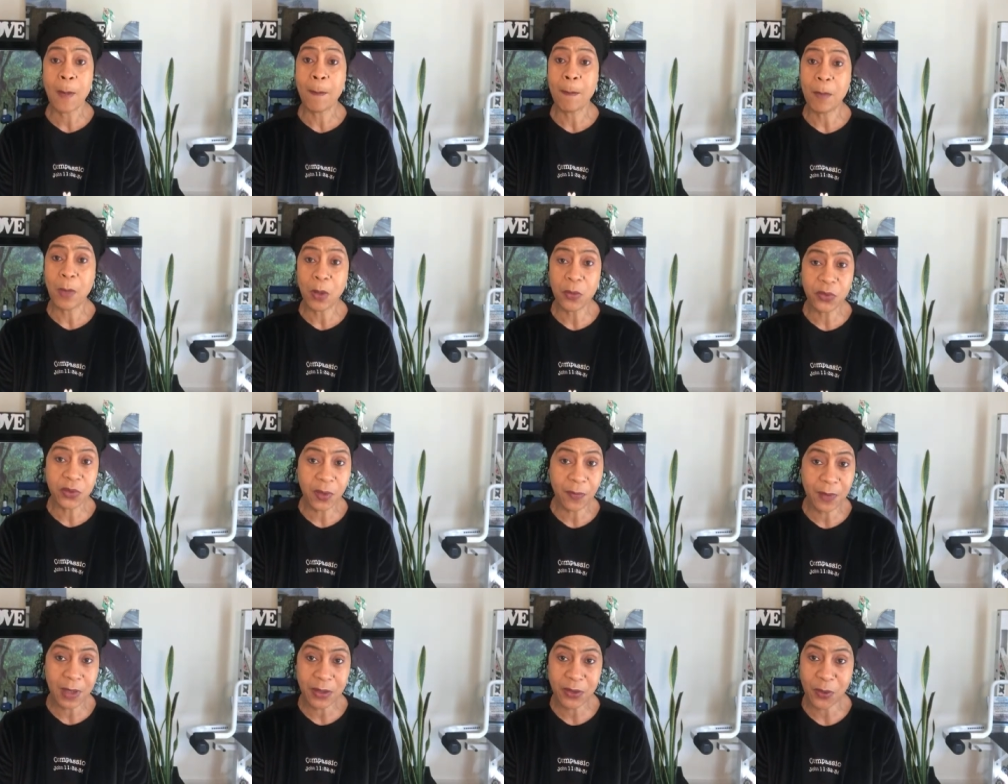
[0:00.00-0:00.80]
Most
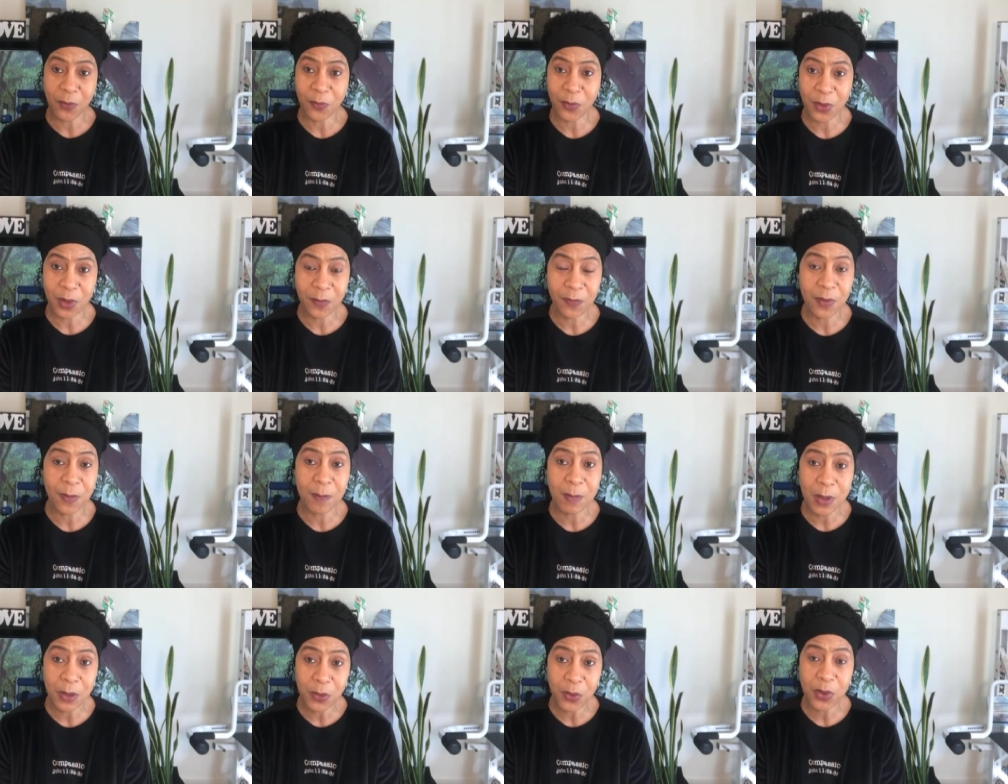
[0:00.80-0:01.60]
of us are very
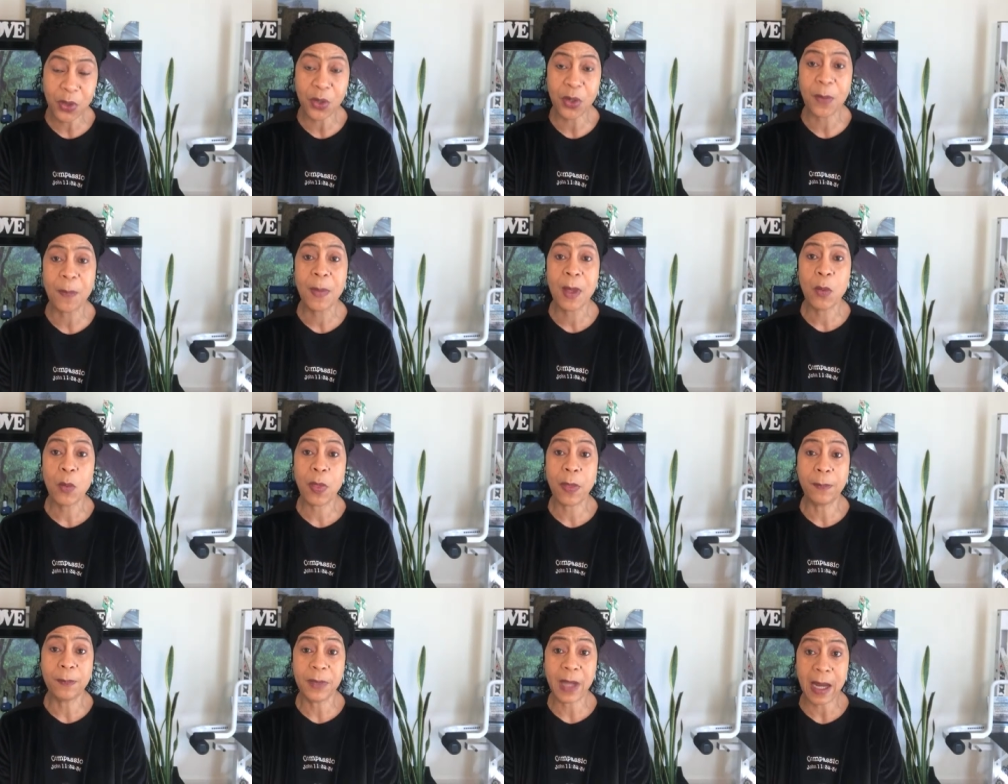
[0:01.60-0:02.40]
familiar
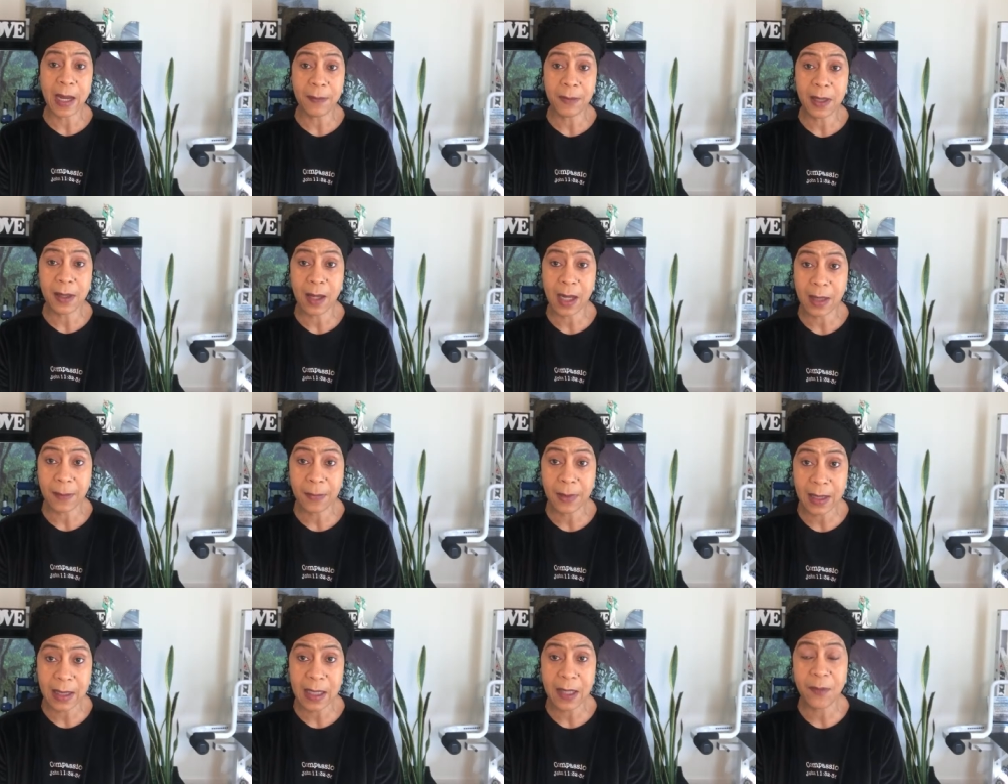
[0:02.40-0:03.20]
with
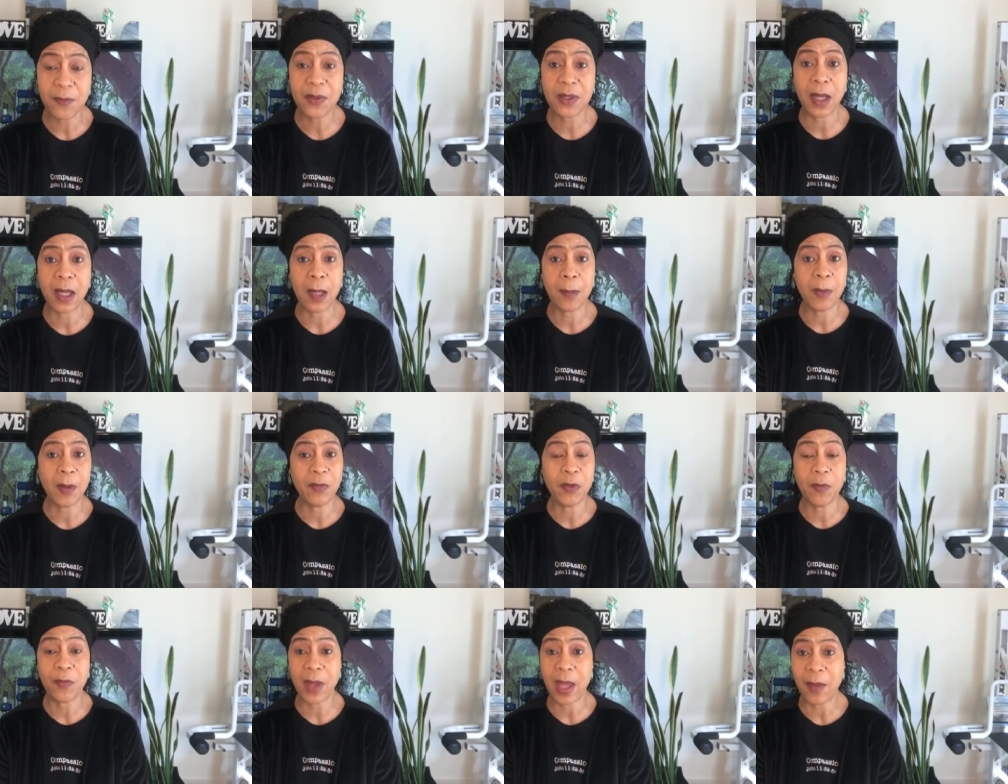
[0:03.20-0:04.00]
dandelion leaves.
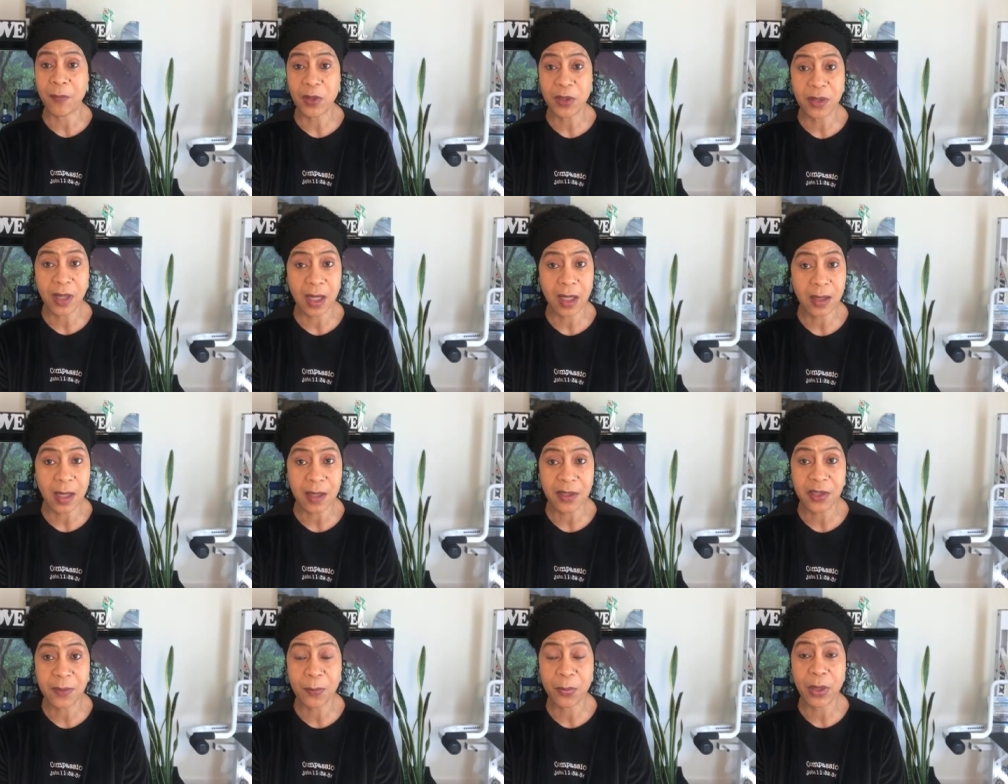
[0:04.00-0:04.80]
If you've ever done
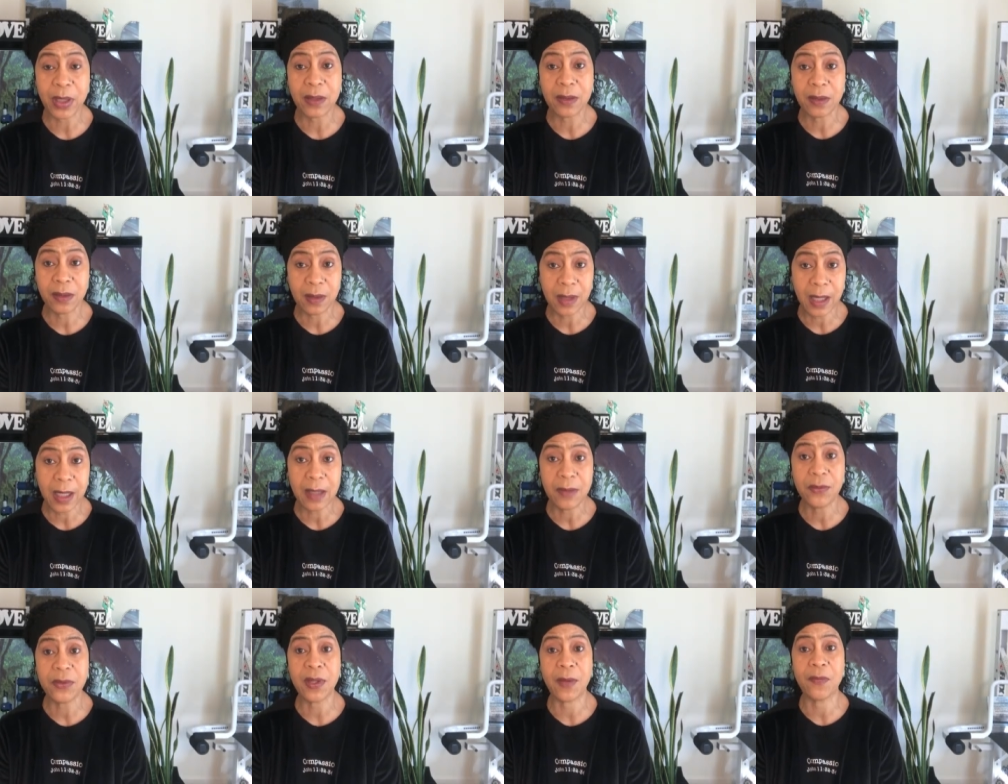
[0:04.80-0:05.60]
a spring
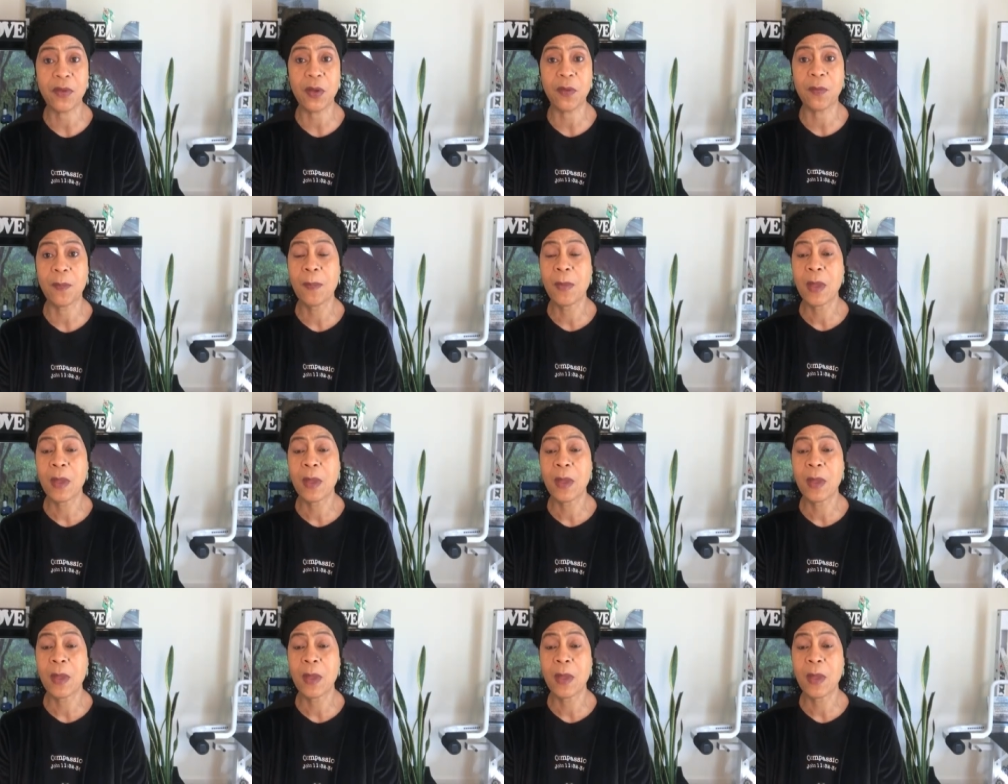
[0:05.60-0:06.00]
cleanse, if you've